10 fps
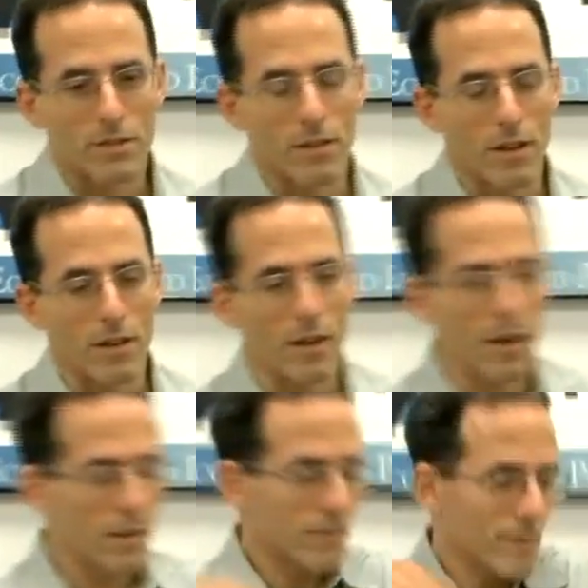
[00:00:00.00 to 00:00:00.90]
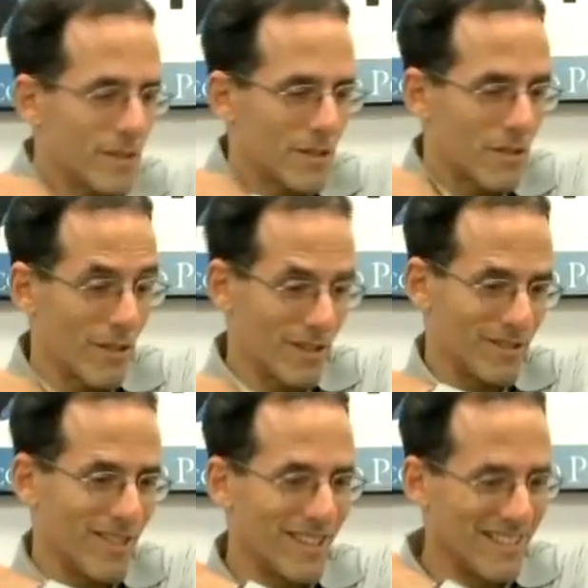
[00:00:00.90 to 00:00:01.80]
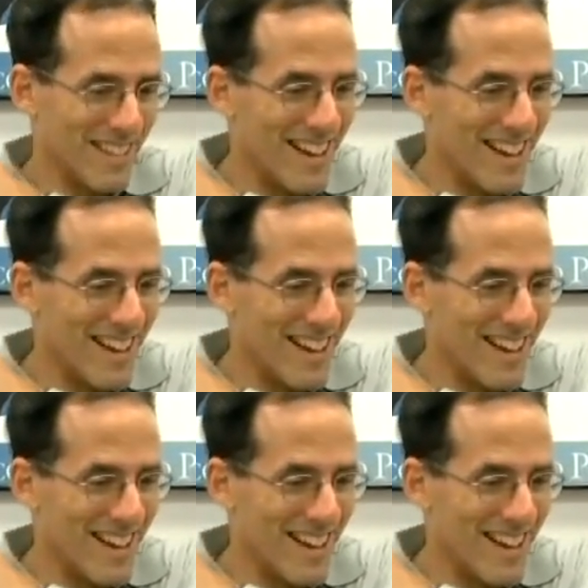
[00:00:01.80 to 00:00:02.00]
a lot. There's quite a lot.